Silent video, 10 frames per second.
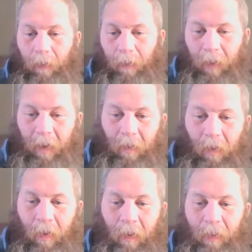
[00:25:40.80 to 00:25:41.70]
Good
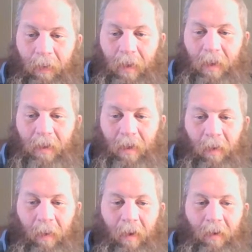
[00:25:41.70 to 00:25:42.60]
morning, reap what you sow.
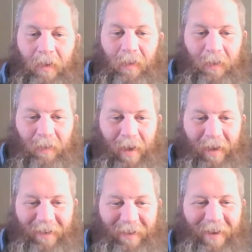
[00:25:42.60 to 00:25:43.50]
Merry Christmas
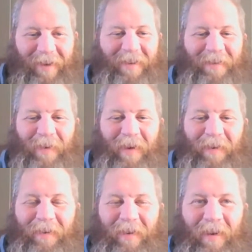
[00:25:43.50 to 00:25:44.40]
back to you as
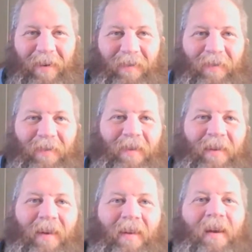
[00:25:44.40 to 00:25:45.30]
well. Thank you for
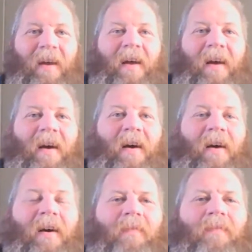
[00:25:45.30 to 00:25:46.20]
that.
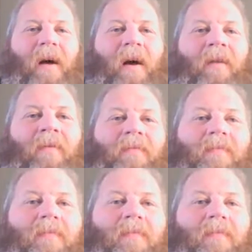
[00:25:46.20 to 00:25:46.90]
I don't.